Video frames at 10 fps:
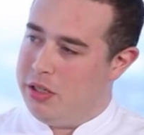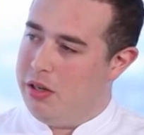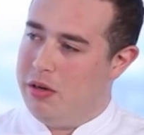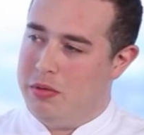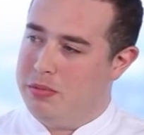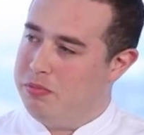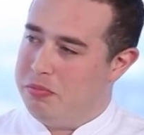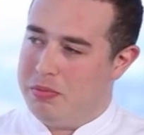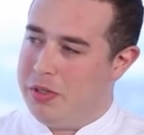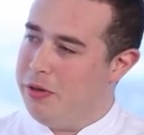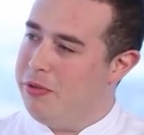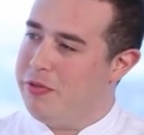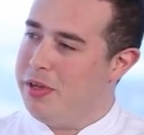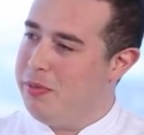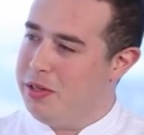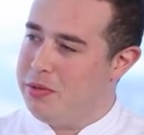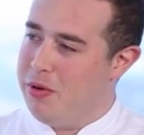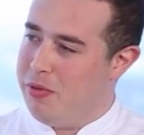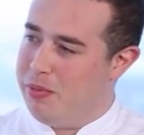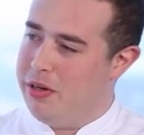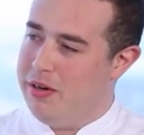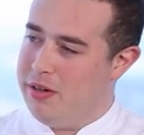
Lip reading: So, 15 minutes away from here.